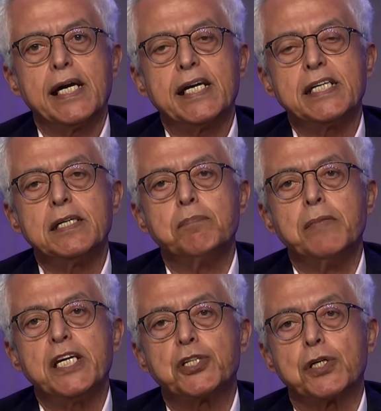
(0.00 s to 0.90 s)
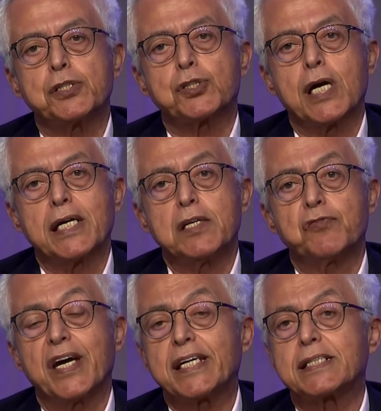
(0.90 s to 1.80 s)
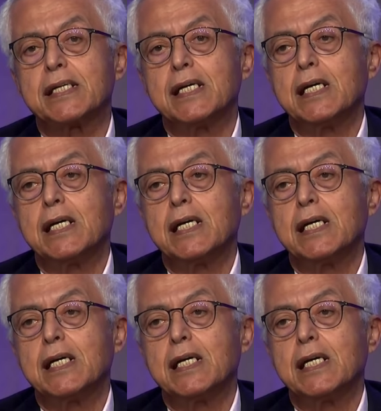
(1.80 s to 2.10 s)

any major side effect